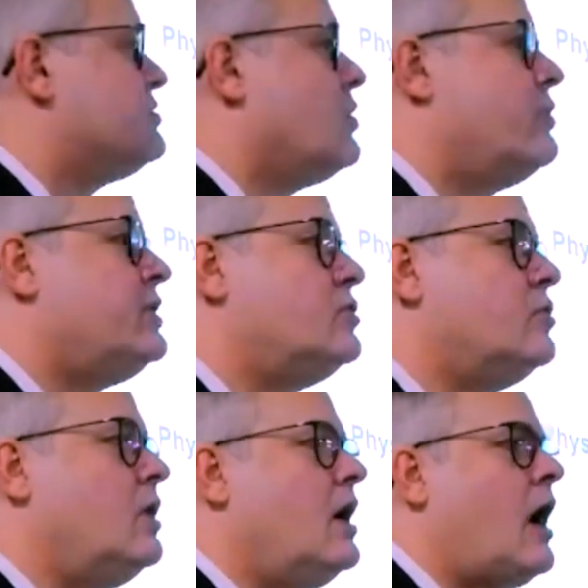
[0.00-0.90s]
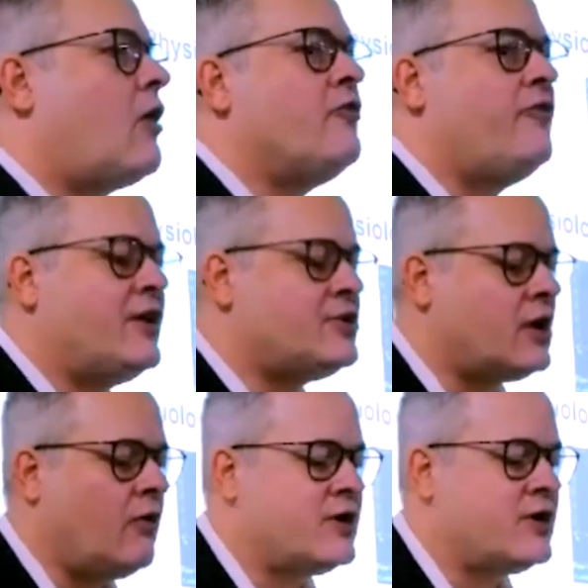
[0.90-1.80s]
So we do a
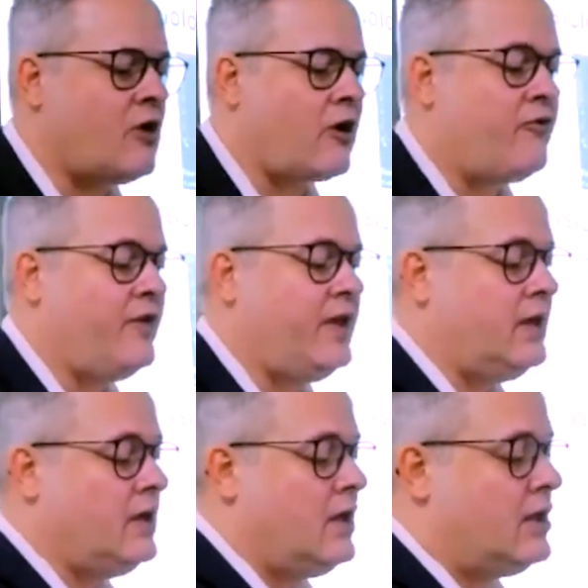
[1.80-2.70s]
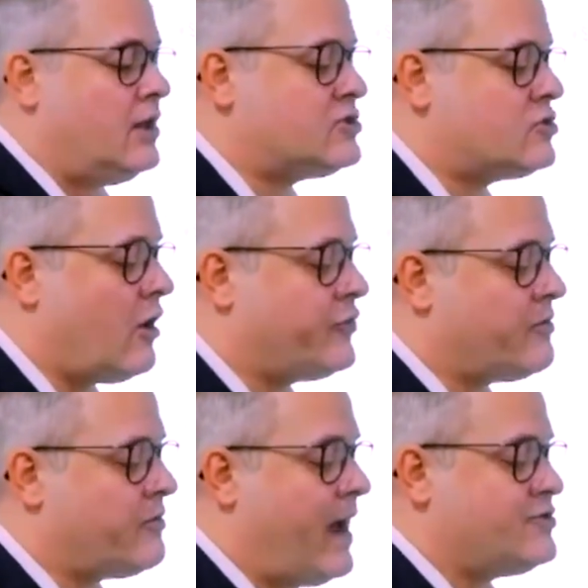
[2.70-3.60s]
conventional angiography. The software
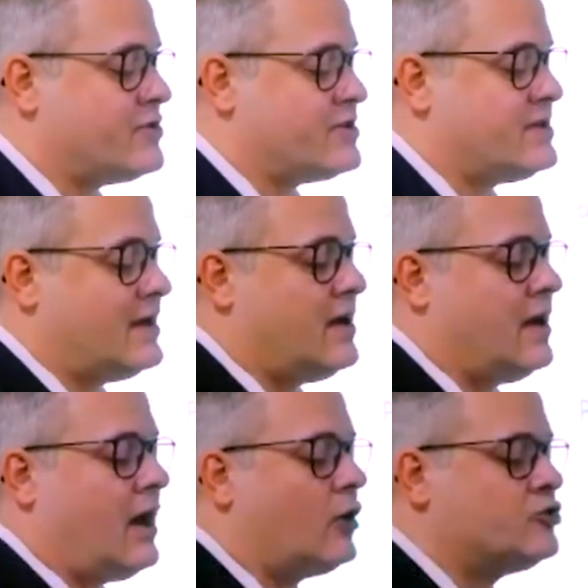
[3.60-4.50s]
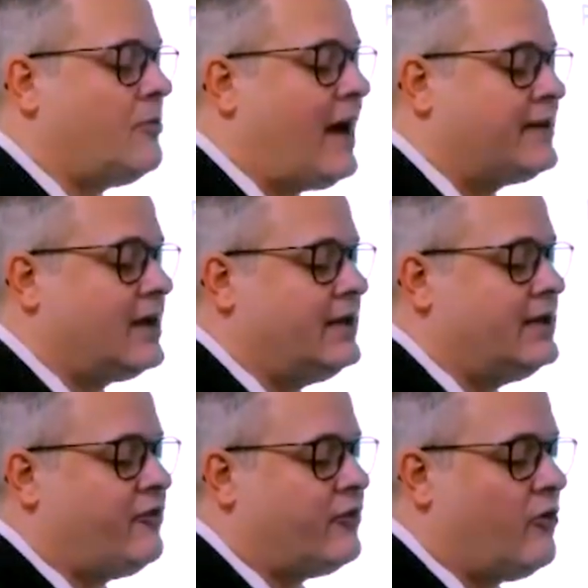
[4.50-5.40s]
measures automatically
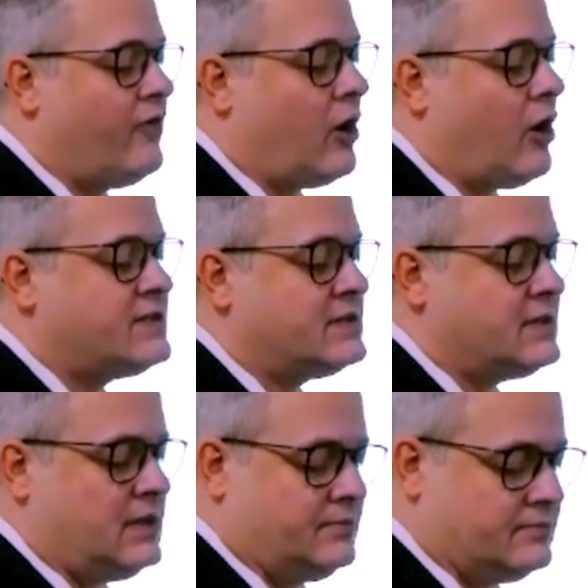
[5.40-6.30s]
the flow velocity.